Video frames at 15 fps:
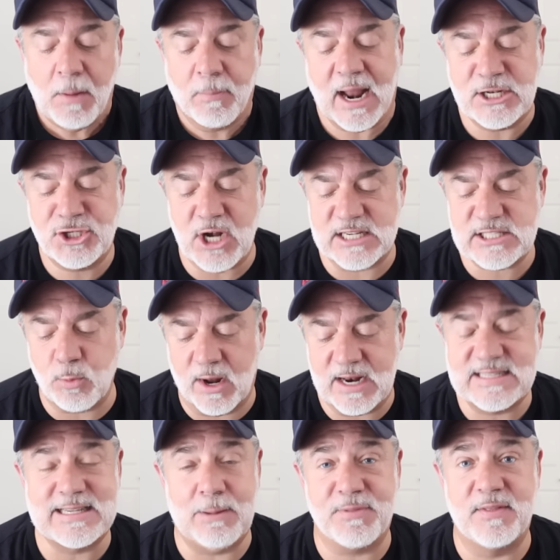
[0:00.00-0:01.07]
But I just
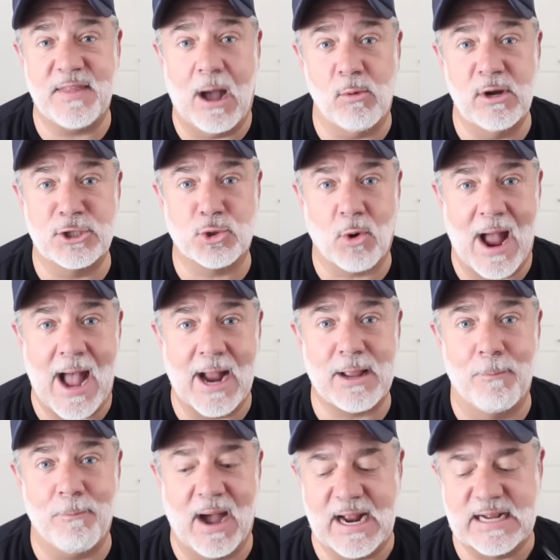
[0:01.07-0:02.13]
wanted something that would
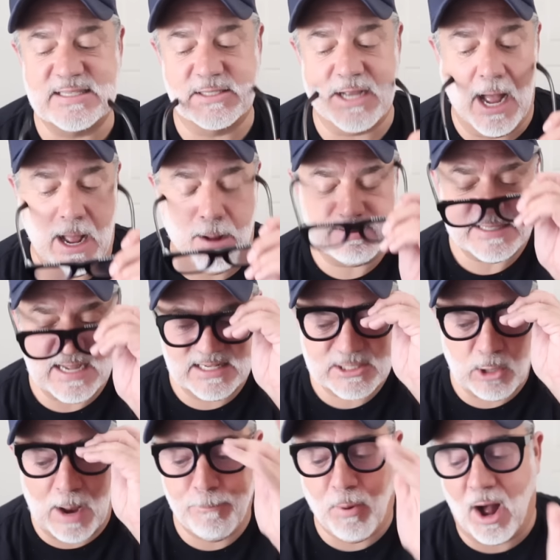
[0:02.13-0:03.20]
track my steps. And
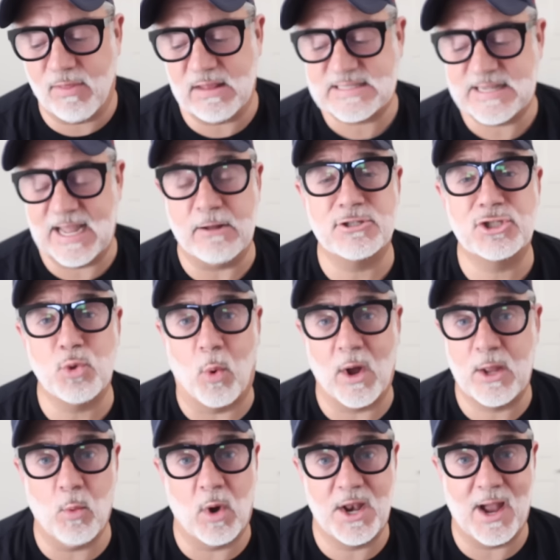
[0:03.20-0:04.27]
so I bought this thing. It was
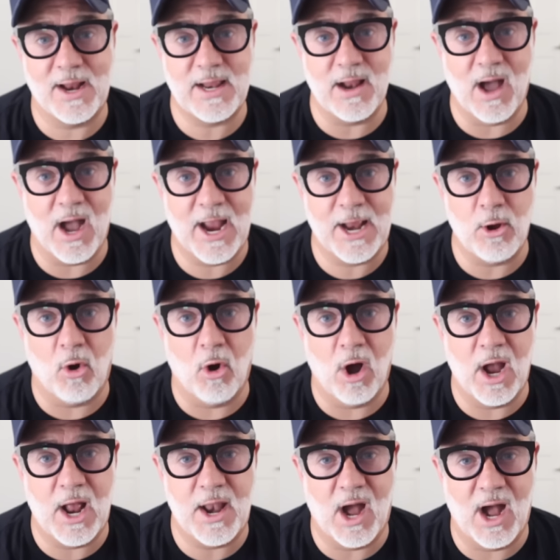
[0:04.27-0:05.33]
$21.99
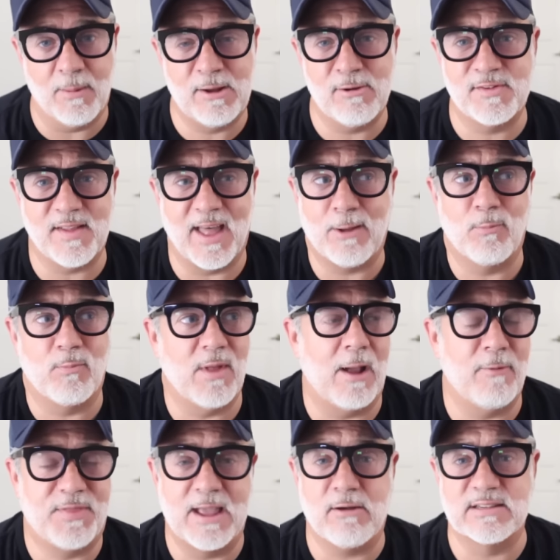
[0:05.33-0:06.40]
on, um, it was like,
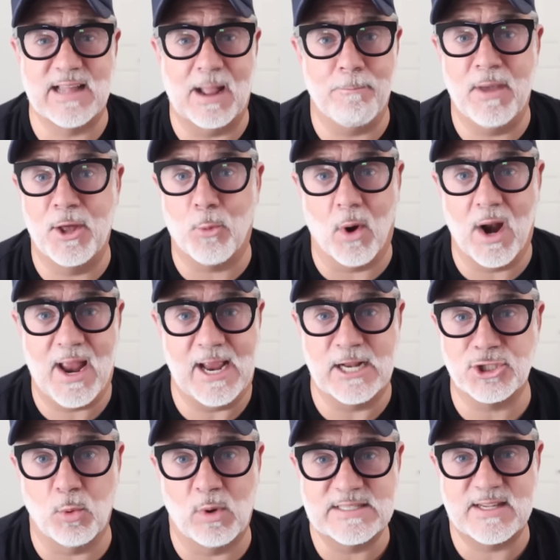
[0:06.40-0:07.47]
I think it was like
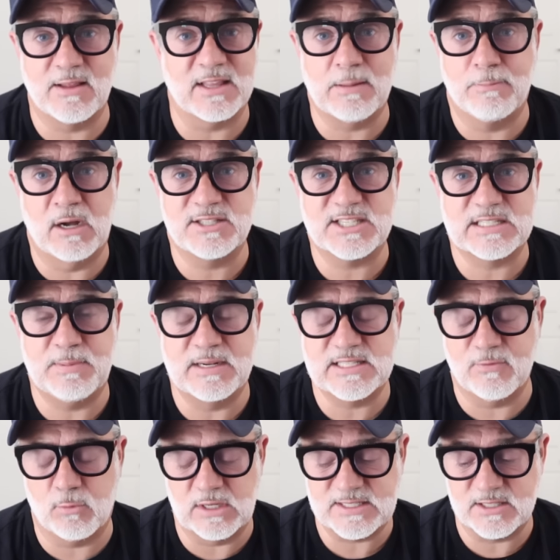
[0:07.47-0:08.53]
mid-range. It wasn't like the most
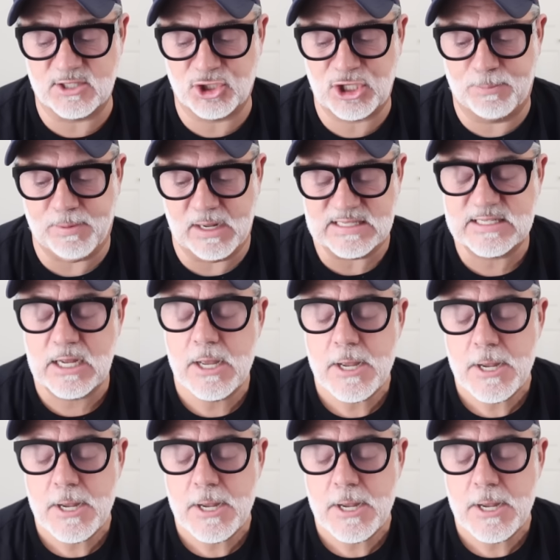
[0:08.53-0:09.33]
expensive, wasn't the cheapest.